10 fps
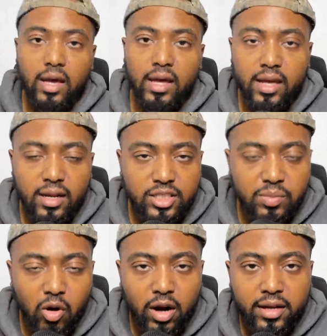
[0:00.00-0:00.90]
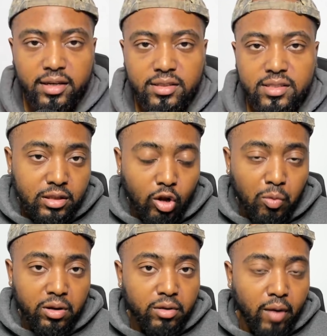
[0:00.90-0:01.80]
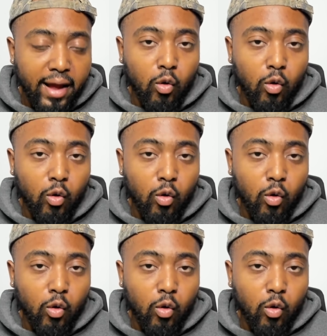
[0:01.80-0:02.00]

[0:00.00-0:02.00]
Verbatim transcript: and energy markets globally, right?